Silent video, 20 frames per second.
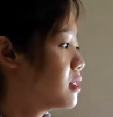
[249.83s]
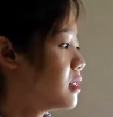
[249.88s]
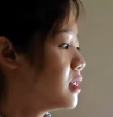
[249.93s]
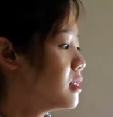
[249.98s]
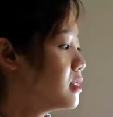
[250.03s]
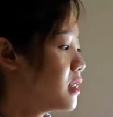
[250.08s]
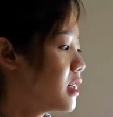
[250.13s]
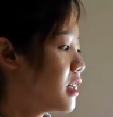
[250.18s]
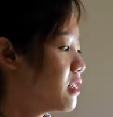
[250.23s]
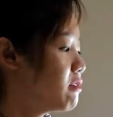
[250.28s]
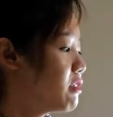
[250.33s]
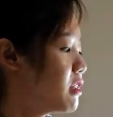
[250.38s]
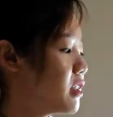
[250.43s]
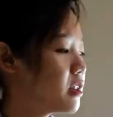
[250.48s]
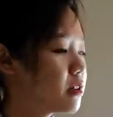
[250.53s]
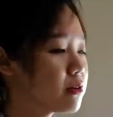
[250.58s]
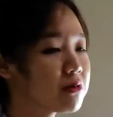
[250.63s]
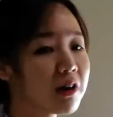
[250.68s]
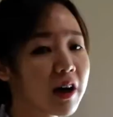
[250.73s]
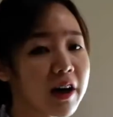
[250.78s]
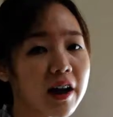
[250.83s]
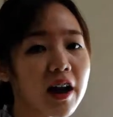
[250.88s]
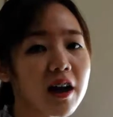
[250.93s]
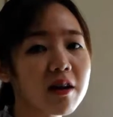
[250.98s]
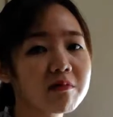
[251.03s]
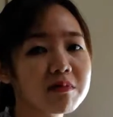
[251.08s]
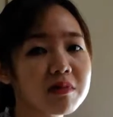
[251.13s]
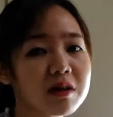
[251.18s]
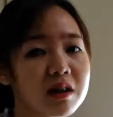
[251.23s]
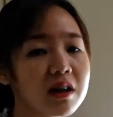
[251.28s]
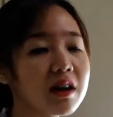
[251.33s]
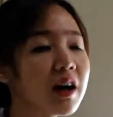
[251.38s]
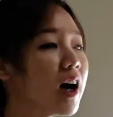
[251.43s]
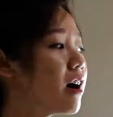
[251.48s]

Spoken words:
this area is quite empty,